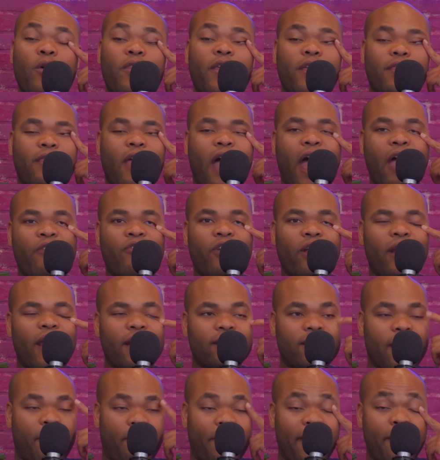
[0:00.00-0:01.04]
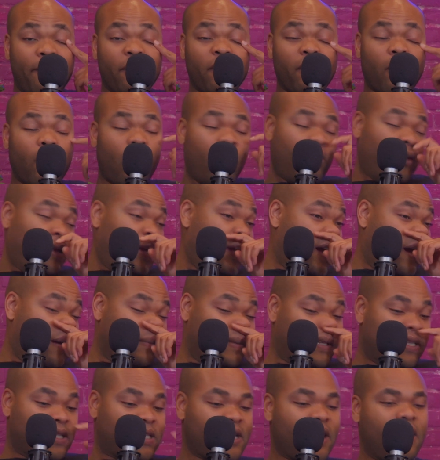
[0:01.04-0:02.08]
Well, I realized that people are only
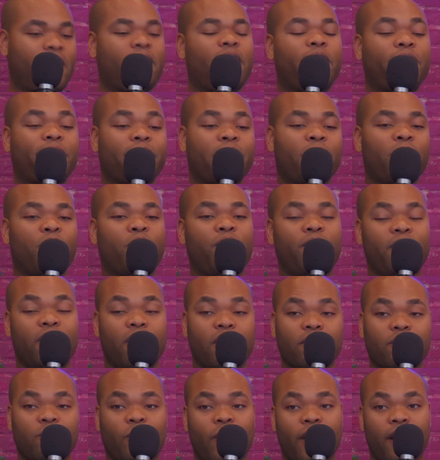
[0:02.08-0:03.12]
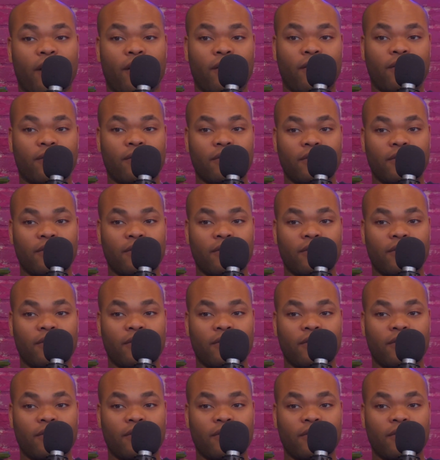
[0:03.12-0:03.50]
upset if the movie does well.